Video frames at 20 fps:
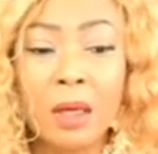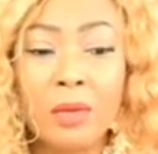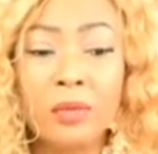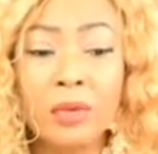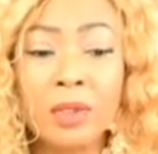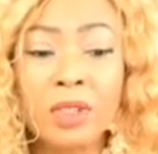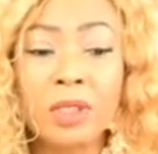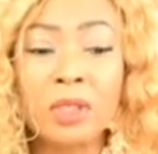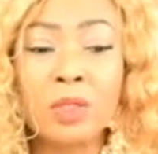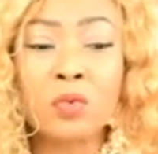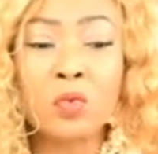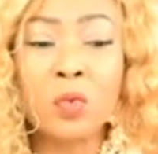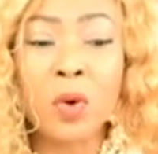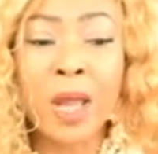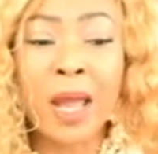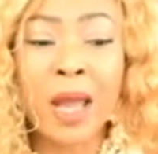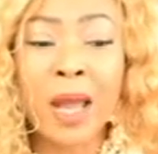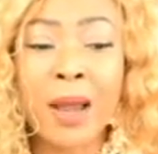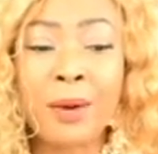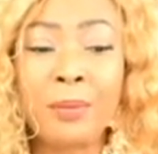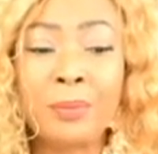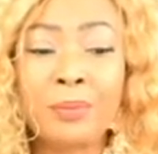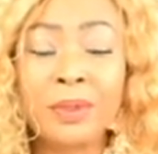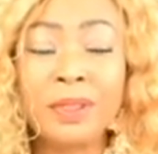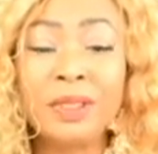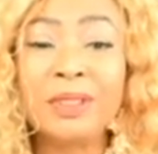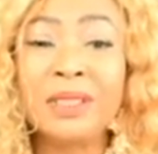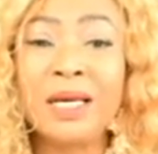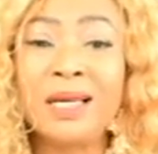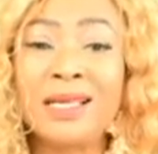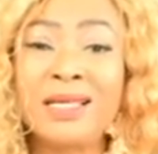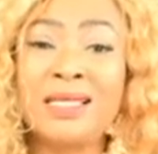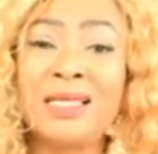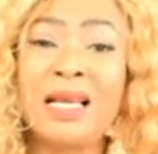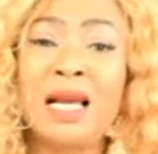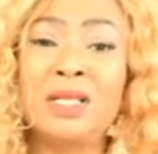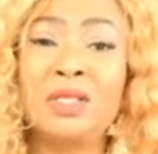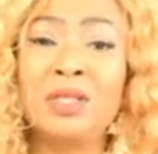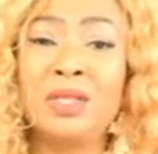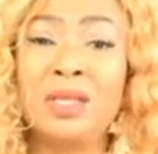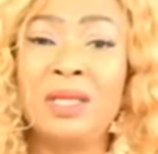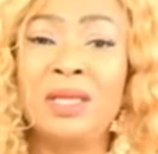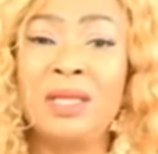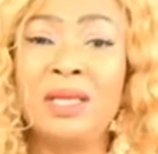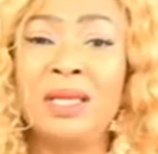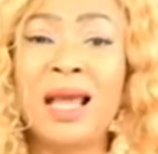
which is where Britain is actually